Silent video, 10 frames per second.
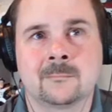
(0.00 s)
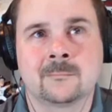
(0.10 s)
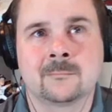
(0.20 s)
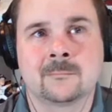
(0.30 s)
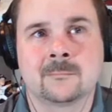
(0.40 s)

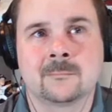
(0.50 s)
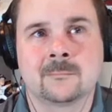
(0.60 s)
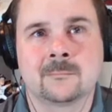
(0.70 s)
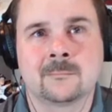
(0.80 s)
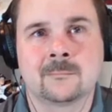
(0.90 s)

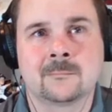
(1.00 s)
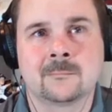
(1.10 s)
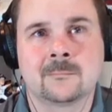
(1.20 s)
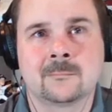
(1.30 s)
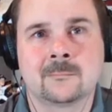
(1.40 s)

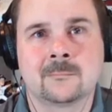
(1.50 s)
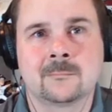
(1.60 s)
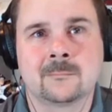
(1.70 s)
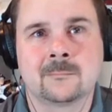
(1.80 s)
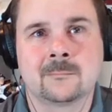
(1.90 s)

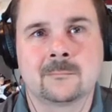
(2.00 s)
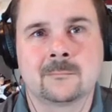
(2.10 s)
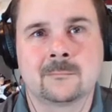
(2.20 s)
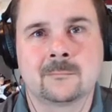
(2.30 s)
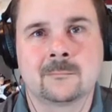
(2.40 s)

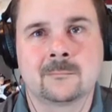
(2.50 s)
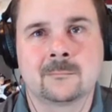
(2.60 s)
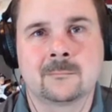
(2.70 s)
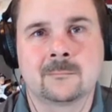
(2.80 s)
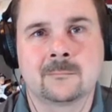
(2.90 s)

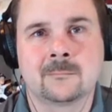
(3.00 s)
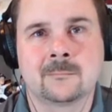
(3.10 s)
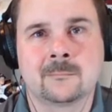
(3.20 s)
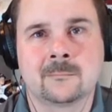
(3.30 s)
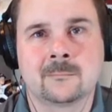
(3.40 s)

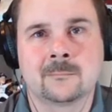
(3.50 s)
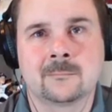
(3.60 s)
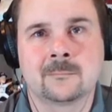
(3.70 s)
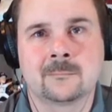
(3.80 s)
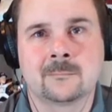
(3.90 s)

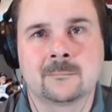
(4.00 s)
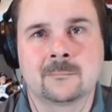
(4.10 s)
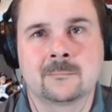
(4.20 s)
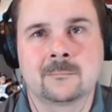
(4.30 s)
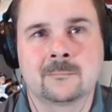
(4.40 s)

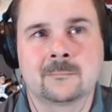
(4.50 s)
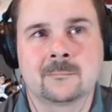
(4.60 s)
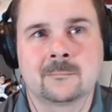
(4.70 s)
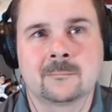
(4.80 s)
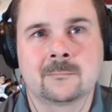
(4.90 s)

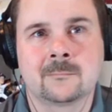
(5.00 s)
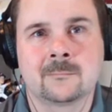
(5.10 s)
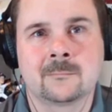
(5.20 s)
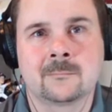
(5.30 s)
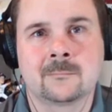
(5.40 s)

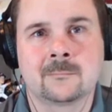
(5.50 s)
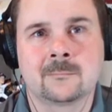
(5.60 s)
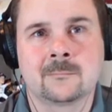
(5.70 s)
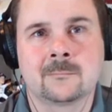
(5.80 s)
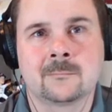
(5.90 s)

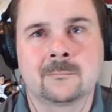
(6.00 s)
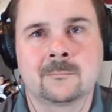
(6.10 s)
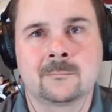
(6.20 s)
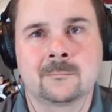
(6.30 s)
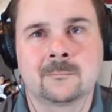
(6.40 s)

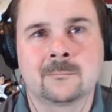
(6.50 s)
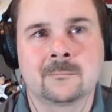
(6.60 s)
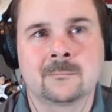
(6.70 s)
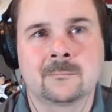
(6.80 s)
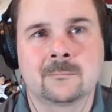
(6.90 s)

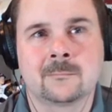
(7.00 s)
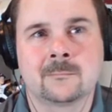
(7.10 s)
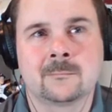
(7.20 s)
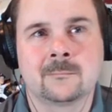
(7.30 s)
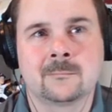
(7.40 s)

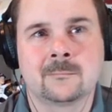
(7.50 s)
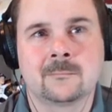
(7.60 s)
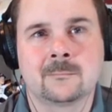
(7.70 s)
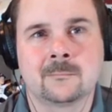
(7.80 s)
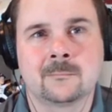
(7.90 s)
(silent)